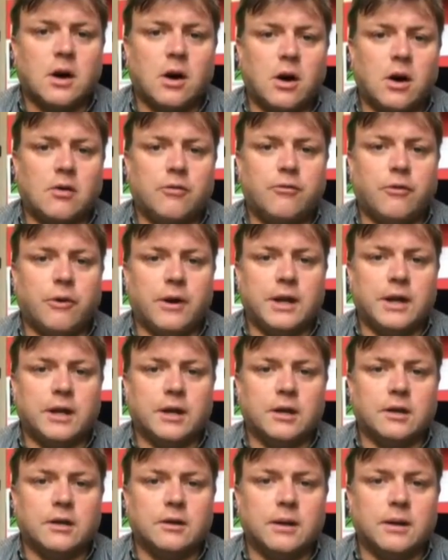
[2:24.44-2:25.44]
of
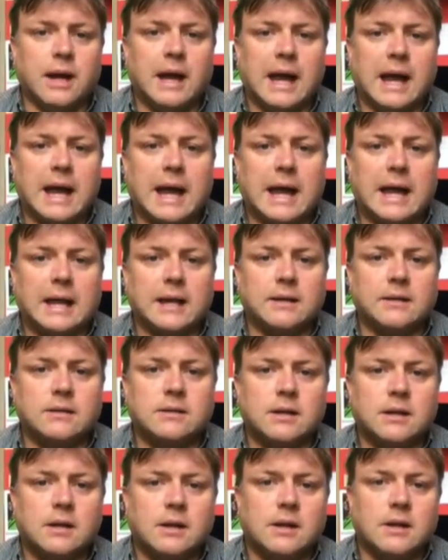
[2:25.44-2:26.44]
Fuego, and
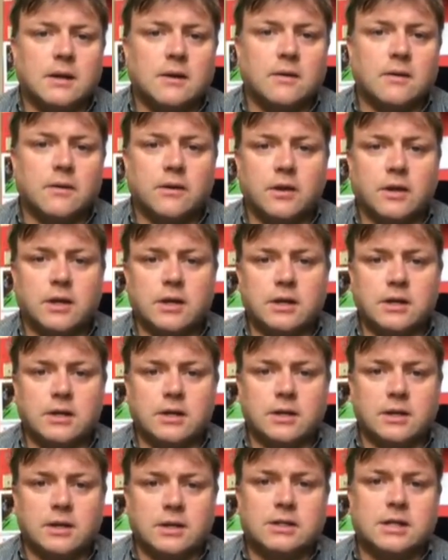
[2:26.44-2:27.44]
the
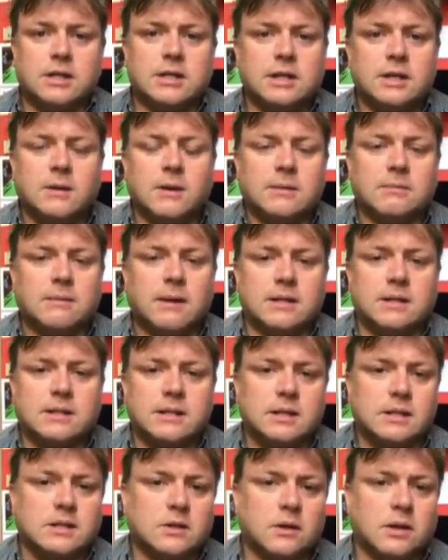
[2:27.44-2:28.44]
the city Guatemala
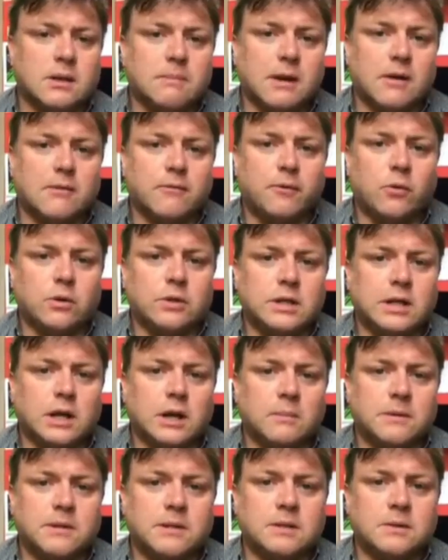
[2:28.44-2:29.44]
City is only about forty
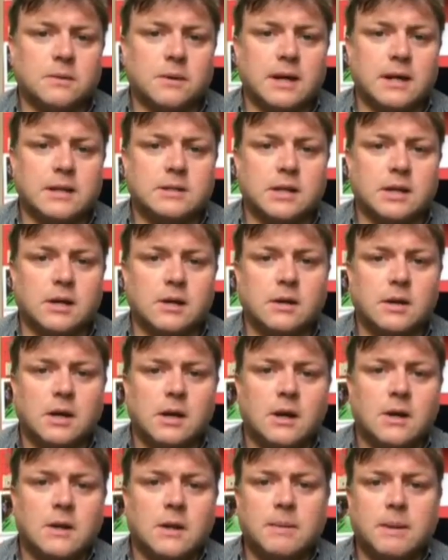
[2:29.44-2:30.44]
kilometres away. So
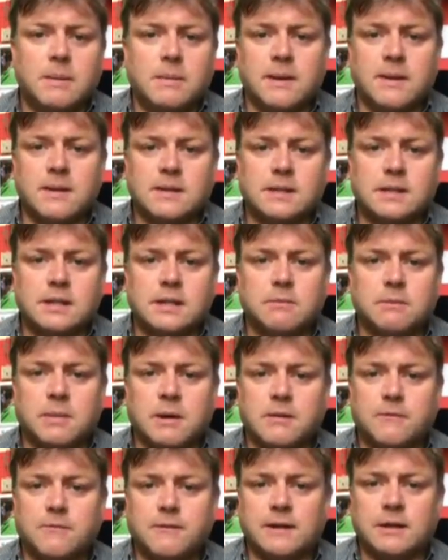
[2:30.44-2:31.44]
the people in the city have
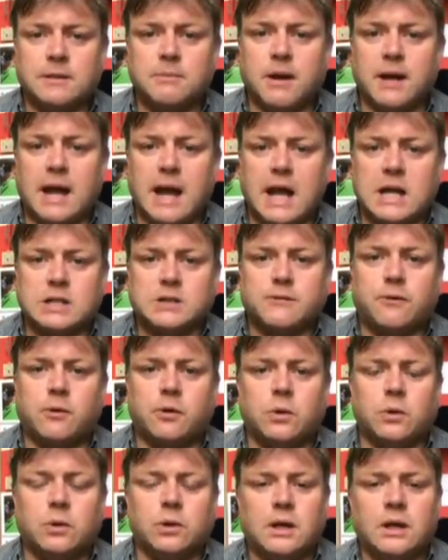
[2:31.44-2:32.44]
been affected by
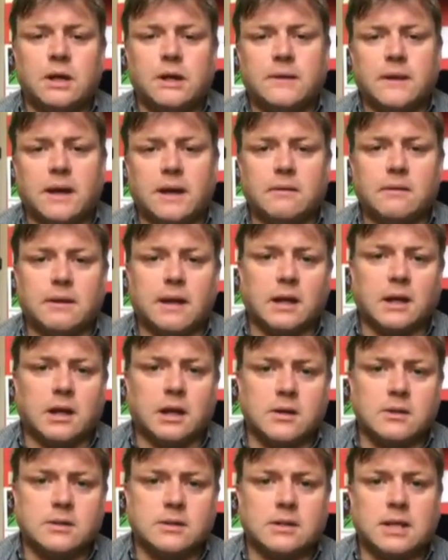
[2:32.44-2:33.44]
ashfall. That that
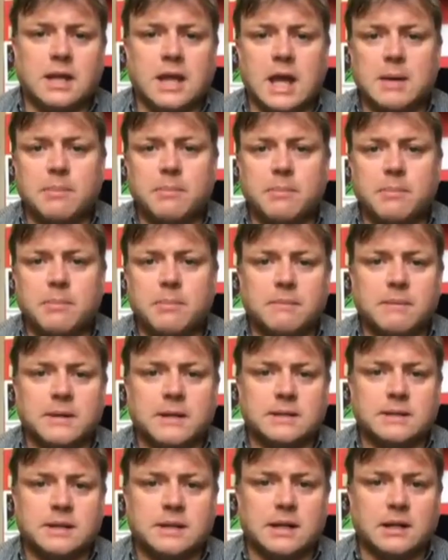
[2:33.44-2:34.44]
closes the airport. That
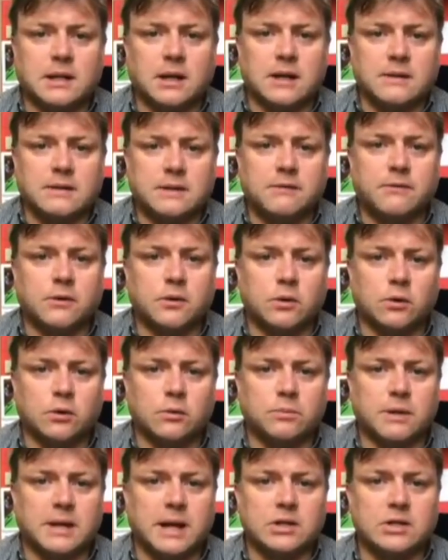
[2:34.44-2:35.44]
makes their lives difficult.
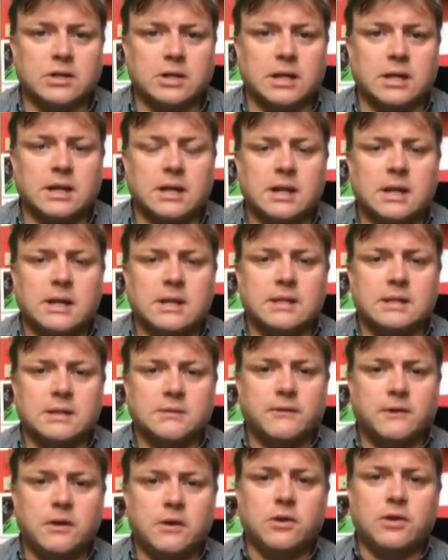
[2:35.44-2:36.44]
But actually, there's
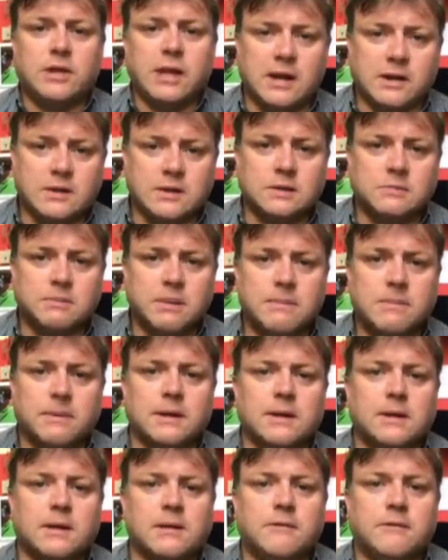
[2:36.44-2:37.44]
a few thousand
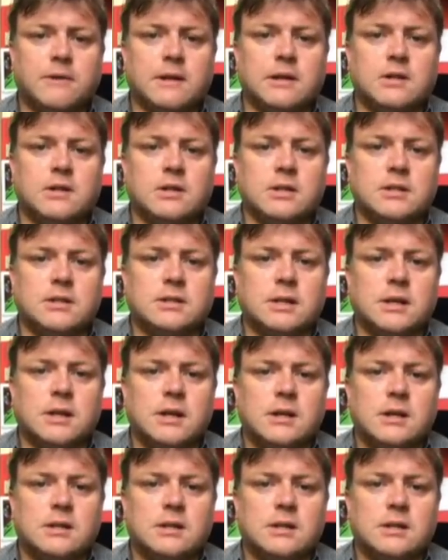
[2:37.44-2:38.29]
people in the villages